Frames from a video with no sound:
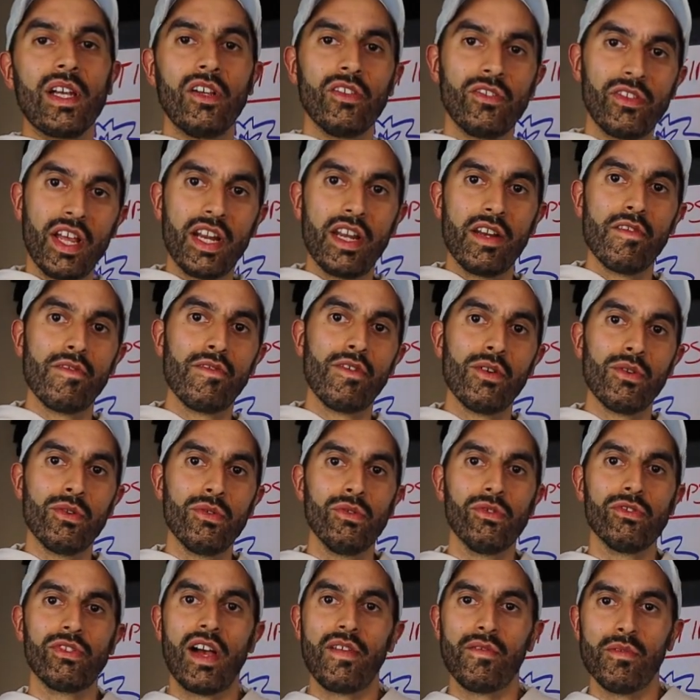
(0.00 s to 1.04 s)
sending
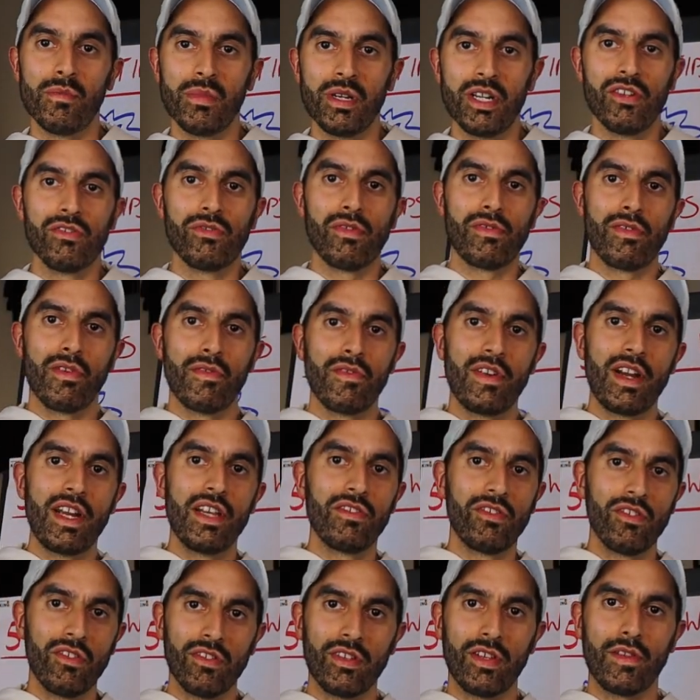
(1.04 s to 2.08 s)
photos, having beers with your
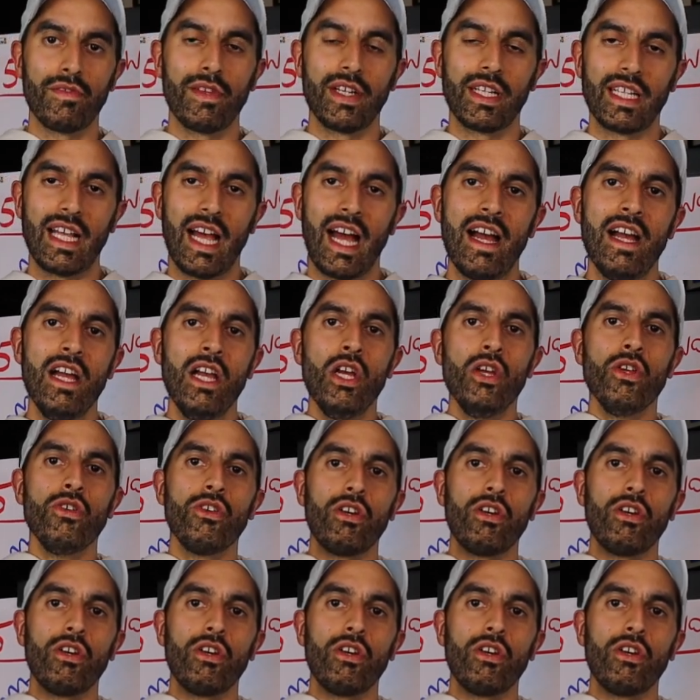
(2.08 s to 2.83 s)
friends and stuff like that,